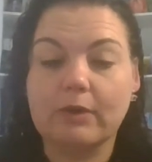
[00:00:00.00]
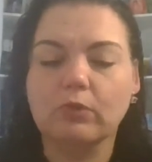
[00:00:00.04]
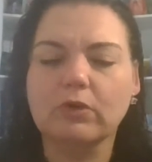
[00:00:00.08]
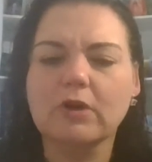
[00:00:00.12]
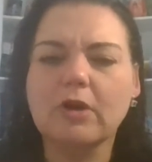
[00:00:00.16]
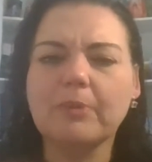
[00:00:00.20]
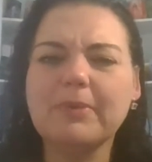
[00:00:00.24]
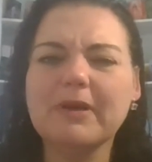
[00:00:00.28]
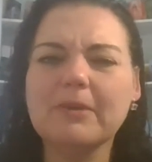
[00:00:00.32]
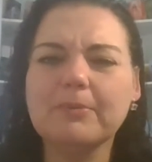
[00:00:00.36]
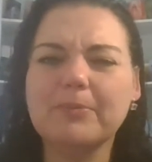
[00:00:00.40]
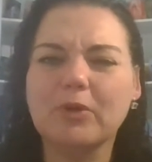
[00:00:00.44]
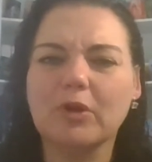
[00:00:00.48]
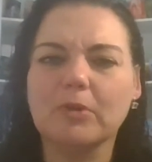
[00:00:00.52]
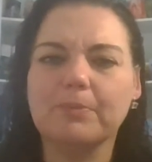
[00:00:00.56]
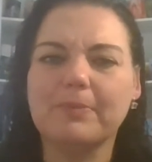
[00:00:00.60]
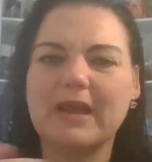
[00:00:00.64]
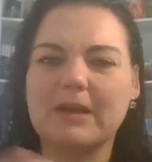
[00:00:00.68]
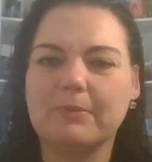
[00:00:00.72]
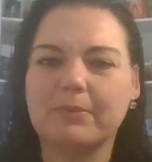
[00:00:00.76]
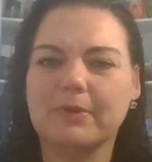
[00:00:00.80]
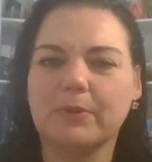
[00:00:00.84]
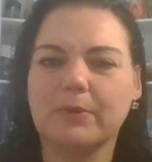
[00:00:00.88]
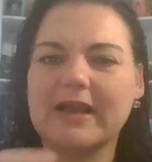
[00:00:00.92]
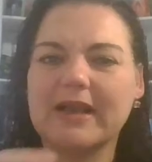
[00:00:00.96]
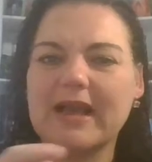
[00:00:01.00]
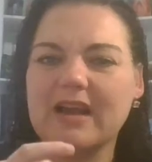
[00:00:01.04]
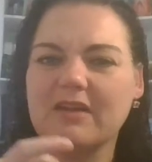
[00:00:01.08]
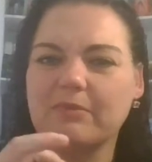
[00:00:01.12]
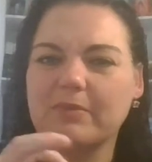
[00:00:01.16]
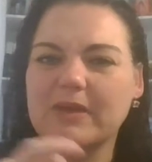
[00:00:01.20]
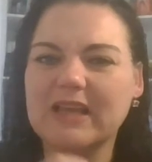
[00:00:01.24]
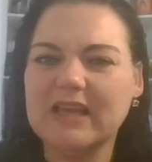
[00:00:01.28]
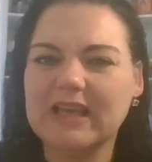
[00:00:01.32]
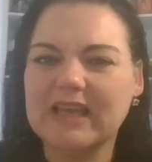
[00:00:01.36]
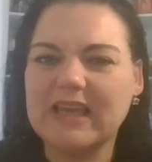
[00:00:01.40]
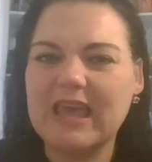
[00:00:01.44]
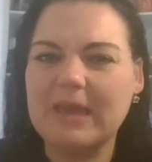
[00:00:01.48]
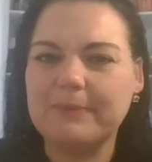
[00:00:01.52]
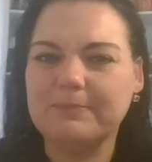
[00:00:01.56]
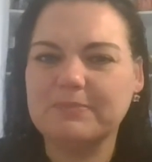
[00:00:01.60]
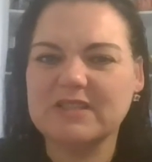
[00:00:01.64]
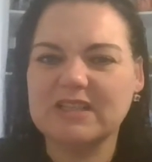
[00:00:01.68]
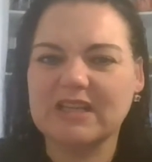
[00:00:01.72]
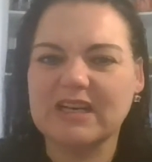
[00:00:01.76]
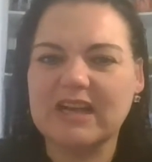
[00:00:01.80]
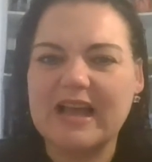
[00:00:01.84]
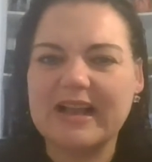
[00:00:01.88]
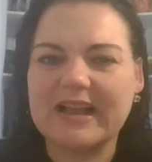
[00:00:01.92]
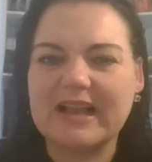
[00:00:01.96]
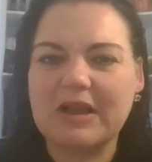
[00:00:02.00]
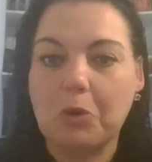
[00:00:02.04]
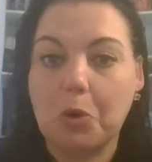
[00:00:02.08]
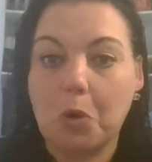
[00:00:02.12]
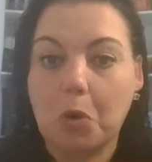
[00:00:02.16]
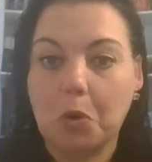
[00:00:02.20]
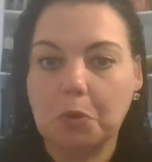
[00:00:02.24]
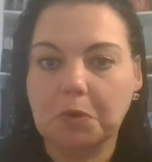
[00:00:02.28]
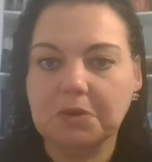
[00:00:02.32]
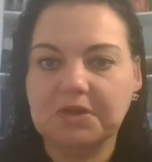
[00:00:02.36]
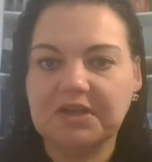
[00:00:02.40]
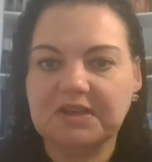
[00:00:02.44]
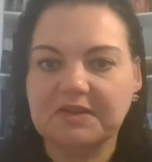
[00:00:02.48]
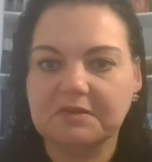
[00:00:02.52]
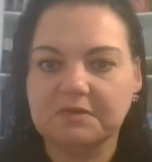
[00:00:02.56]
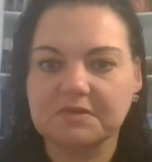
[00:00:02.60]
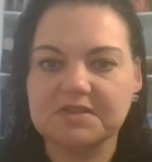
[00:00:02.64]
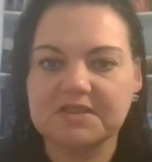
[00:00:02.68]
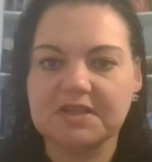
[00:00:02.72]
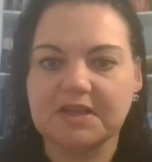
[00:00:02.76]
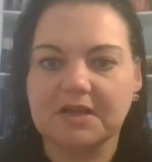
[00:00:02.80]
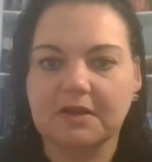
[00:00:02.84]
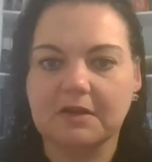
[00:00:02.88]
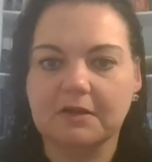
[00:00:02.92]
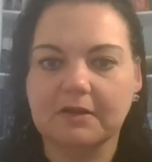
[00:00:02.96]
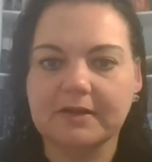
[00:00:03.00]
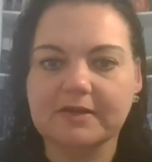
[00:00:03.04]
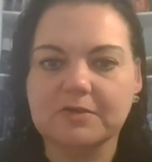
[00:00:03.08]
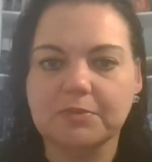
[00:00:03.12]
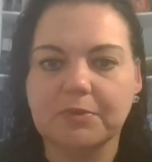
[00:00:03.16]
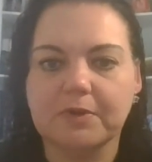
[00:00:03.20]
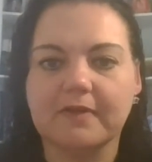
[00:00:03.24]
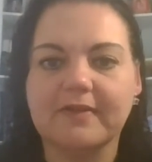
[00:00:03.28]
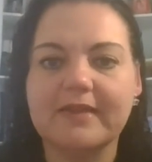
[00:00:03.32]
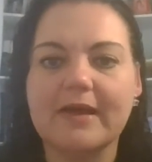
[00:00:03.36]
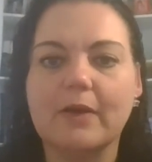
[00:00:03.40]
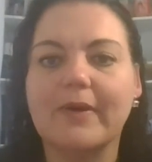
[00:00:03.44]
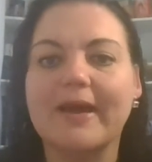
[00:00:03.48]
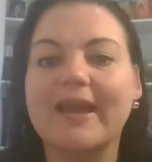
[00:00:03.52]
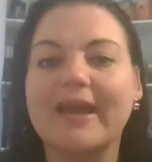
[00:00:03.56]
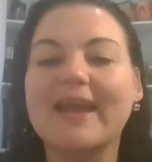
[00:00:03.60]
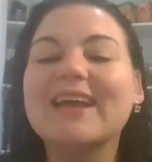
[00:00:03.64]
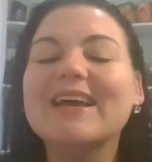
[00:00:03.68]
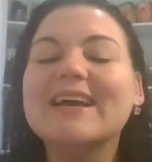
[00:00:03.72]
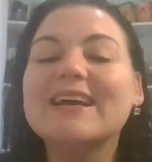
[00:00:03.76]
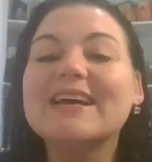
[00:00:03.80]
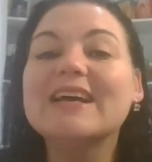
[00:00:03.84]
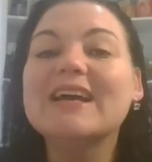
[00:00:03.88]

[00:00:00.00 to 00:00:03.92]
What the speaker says: We're not being pulled back, but we're being kept in like a holding cell, let's put it that way.